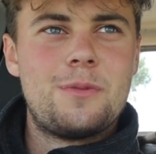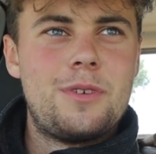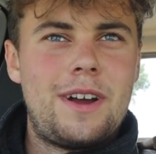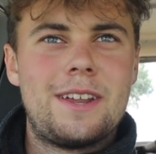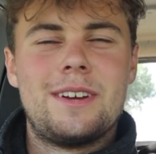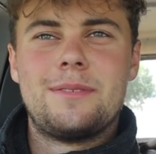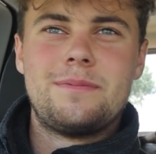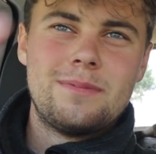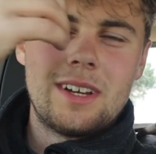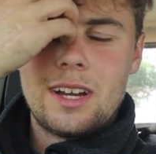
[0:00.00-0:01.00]
We've had
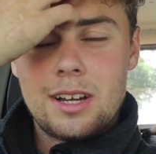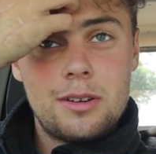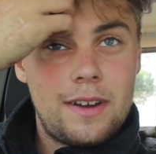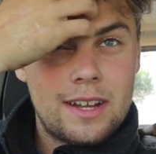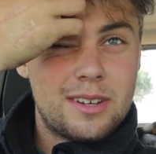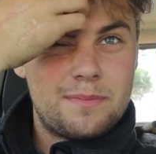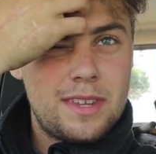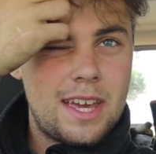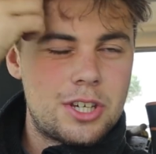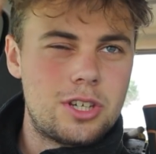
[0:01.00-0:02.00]

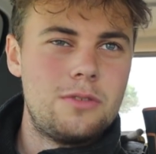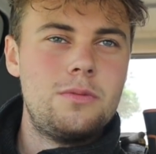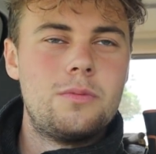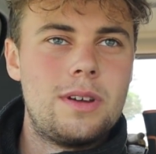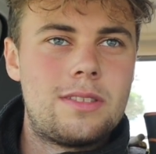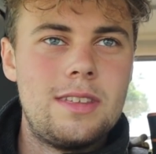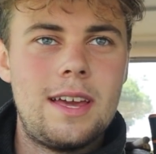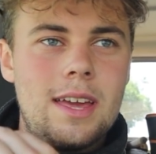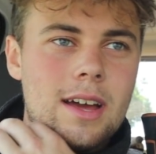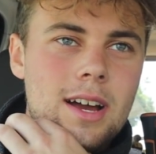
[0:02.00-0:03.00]
an issue with
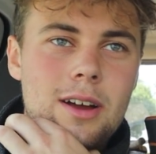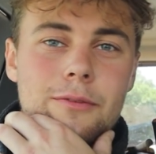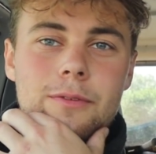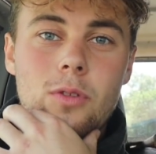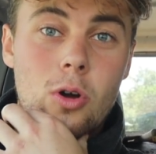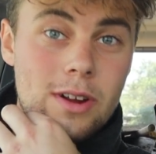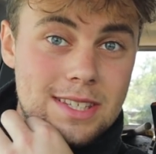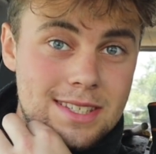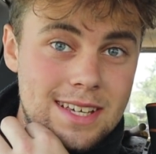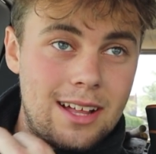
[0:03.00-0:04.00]
the floor
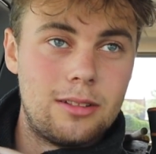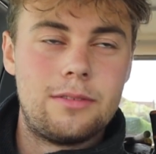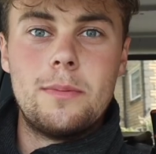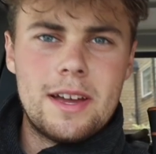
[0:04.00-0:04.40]
itself.